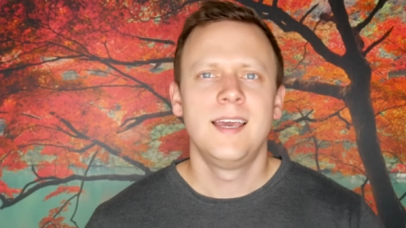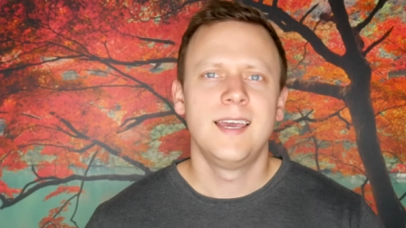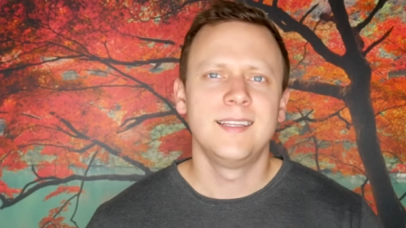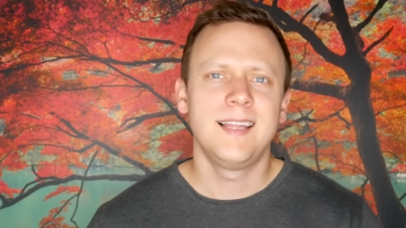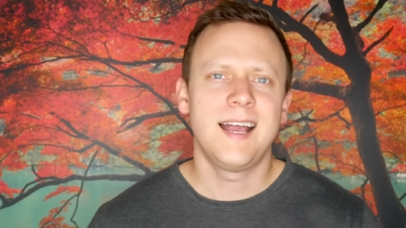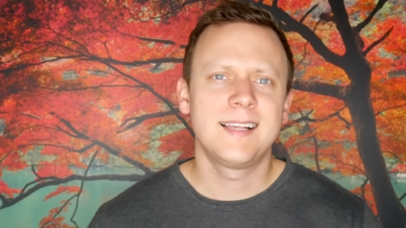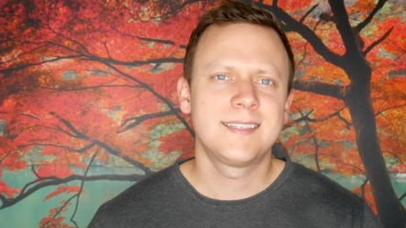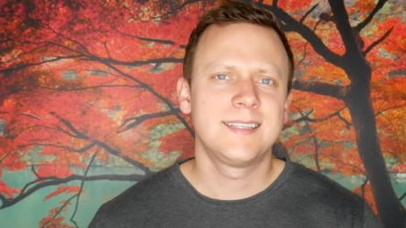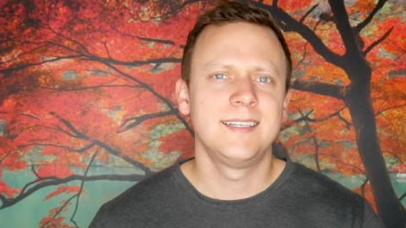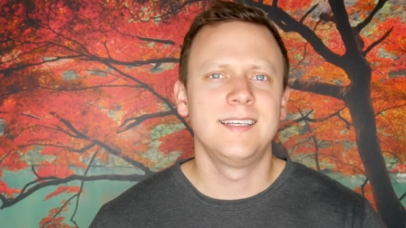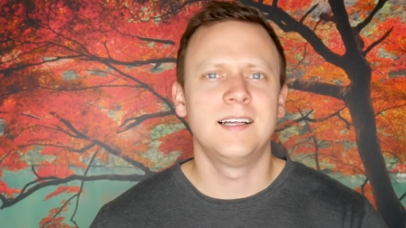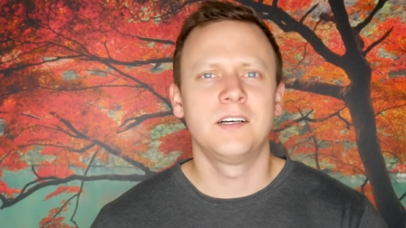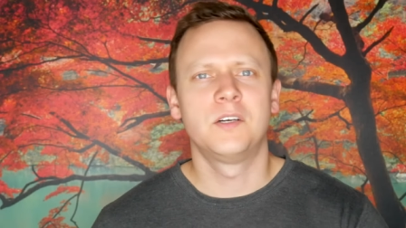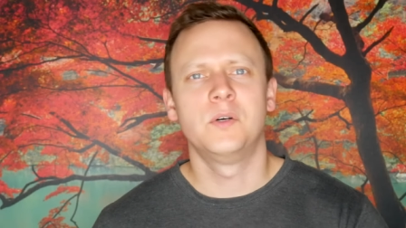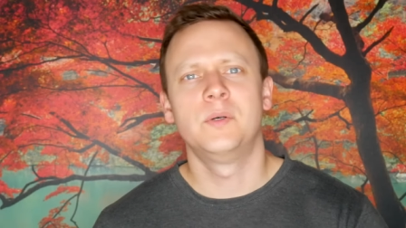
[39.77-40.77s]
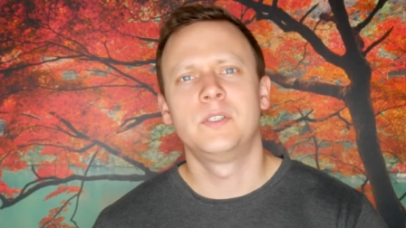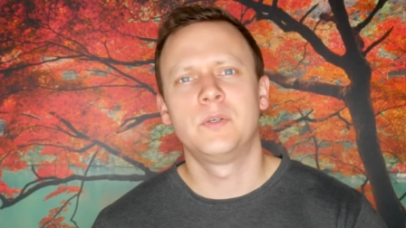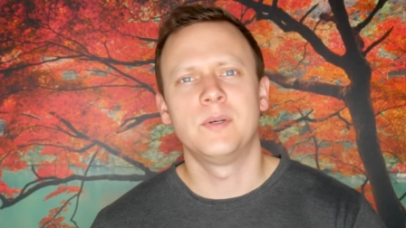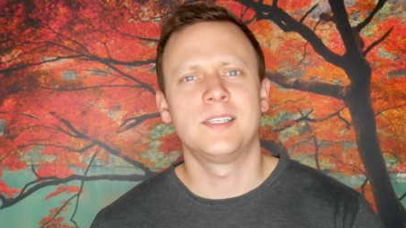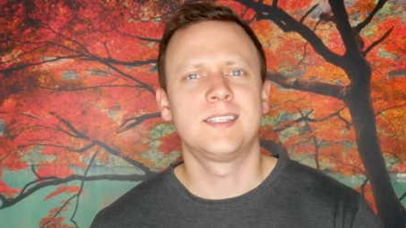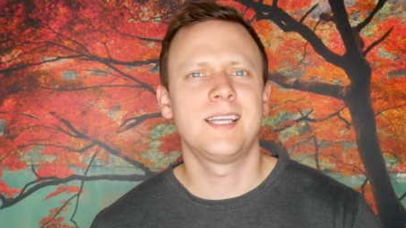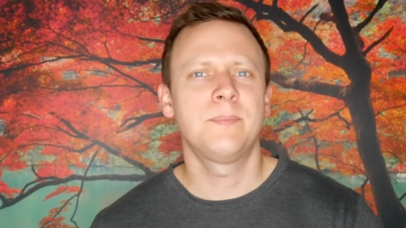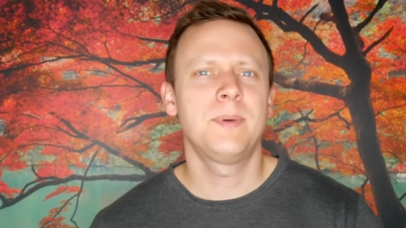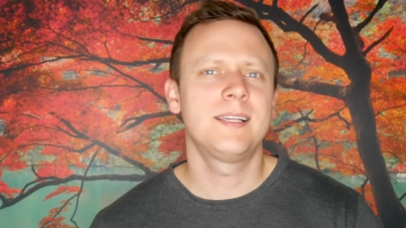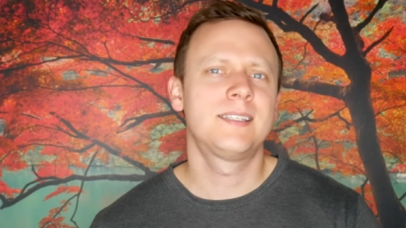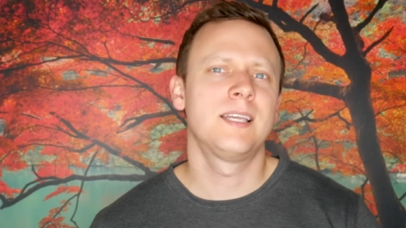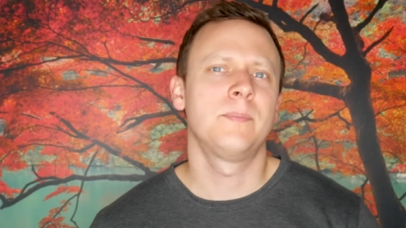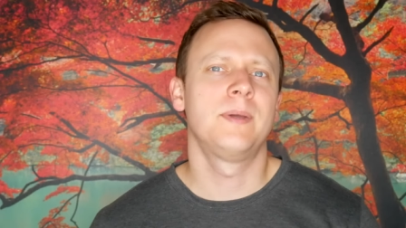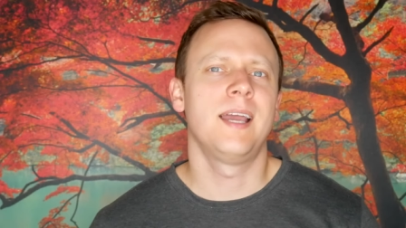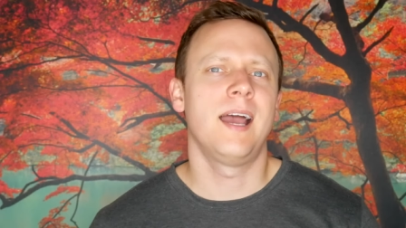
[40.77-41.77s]
And lastly, I'll go into a
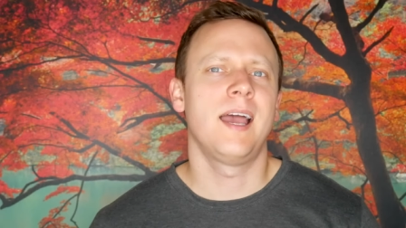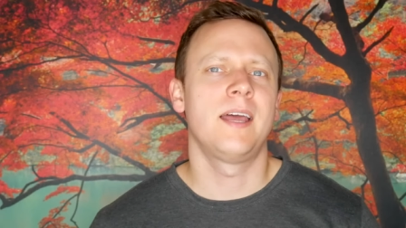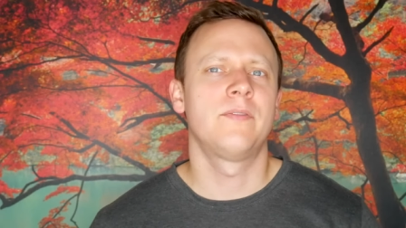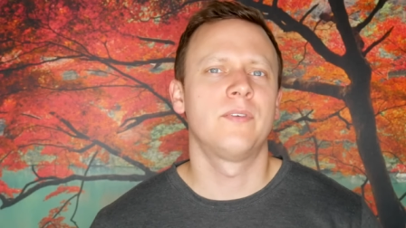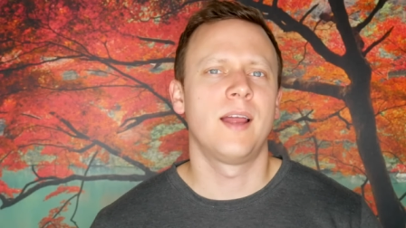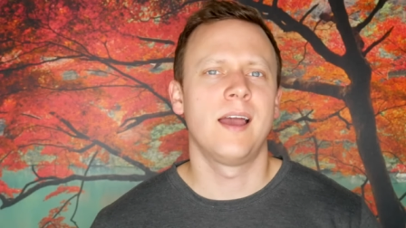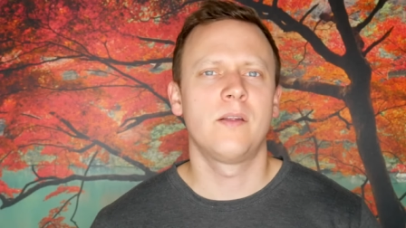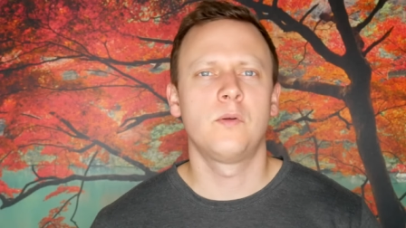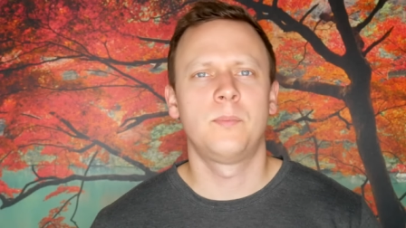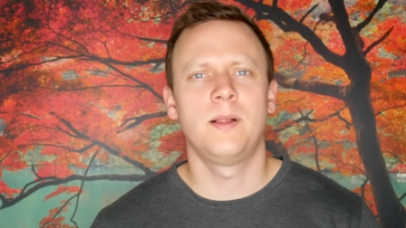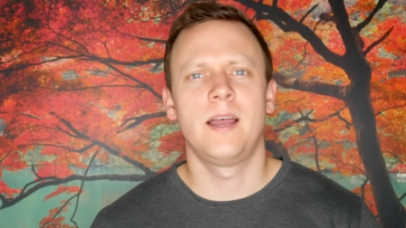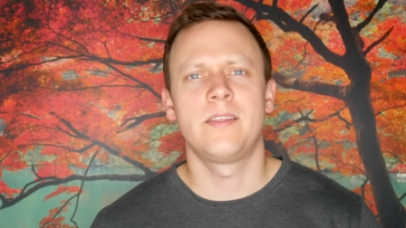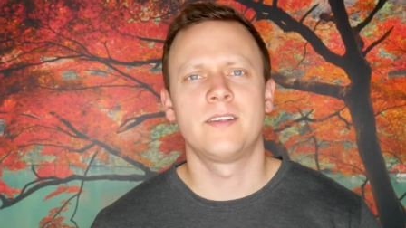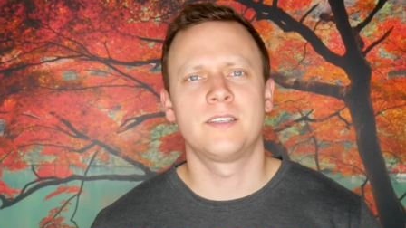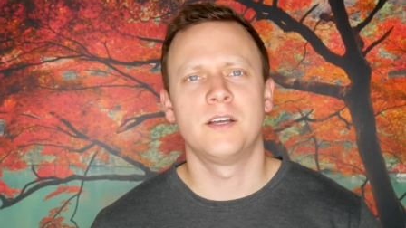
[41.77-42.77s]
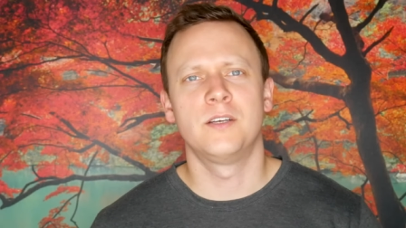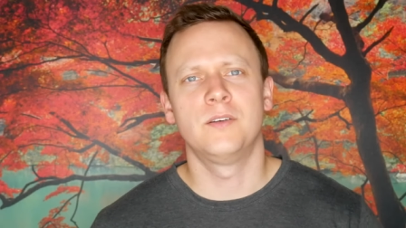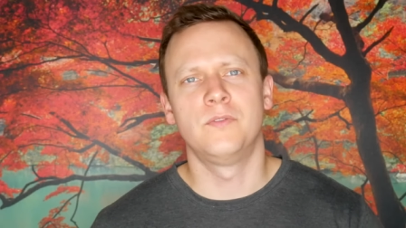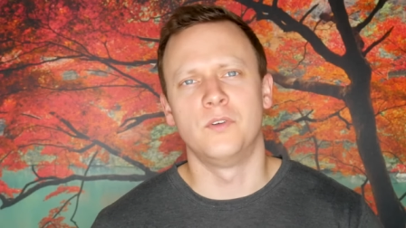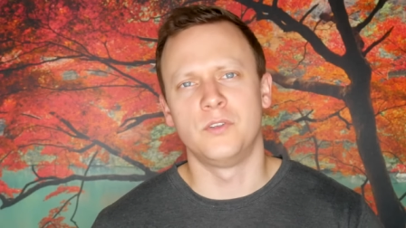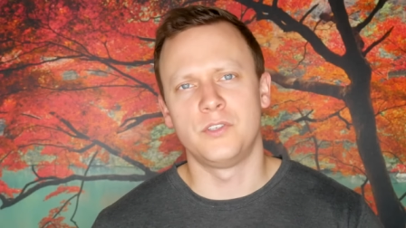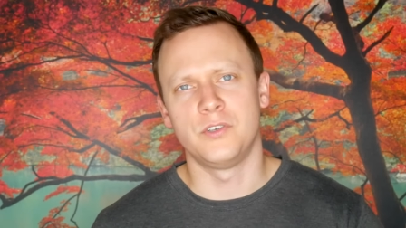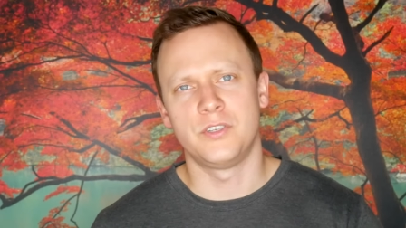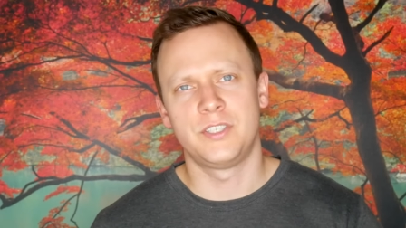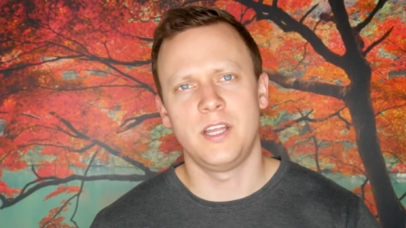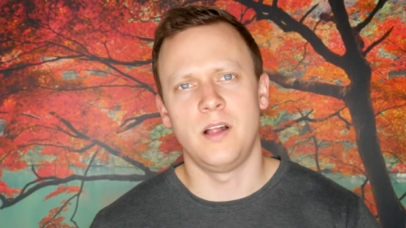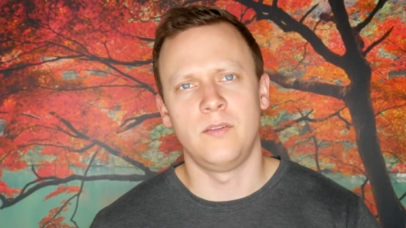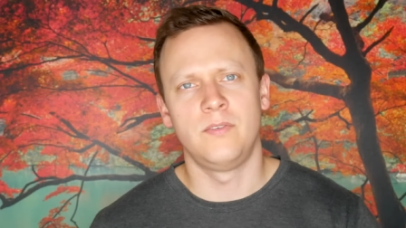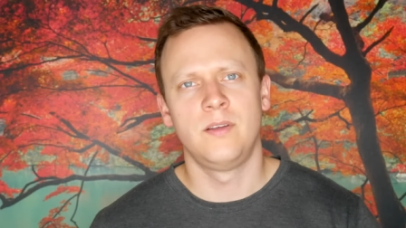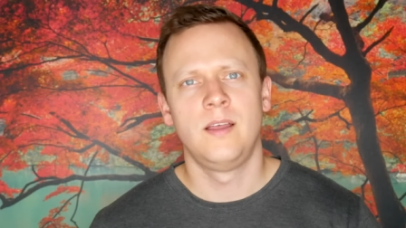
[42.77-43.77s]
step-by-step -step guide for how to apply this undervolt
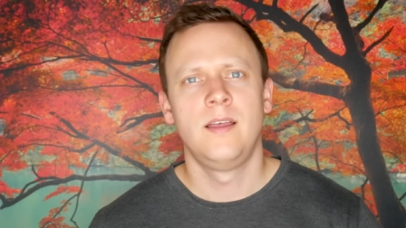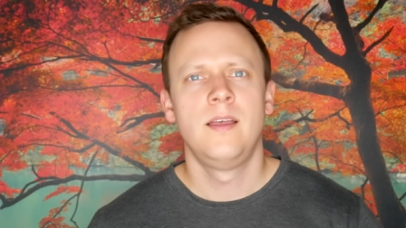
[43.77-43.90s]
yourself.